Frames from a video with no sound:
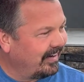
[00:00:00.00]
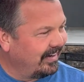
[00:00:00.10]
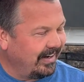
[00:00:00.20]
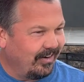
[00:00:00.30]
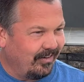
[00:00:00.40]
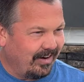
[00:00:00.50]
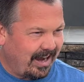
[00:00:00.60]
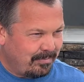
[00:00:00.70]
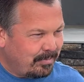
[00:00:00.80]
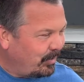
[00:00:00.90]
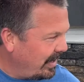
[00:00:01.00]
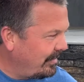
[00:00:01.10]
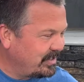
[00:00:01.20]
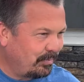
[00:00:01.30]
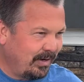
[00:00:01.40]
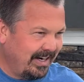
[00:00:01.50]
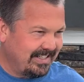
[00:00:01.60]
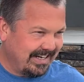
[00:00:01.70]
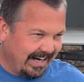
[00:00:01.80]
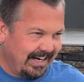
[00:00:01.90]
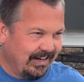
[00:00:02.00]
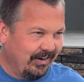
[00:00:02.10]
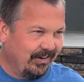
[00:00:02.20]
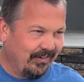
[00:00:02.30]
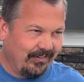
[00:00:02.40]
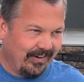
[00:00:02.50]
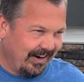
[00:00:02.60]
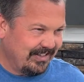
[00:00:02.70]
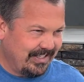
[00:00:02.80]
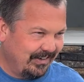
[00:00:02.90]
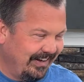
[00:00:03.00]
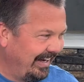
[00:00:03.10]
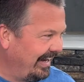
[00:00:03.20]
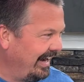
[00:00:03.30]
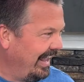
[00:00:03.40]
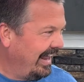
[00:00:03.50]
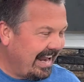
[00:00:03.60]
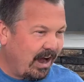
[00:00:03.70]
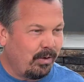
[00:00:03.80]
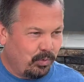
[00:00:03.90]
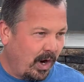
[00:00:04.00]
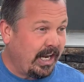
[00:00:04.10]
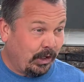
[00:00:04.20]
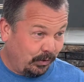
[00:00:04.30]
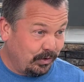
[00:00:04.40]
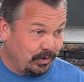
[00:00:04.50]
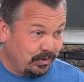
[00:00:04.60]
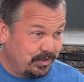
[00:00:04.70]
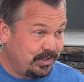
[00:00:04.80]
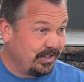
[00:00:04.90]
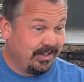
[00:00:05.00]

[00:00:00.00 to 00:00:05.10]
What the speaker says: I remember when I was apprentice and I didn't know what I was doing, and now I'm running crews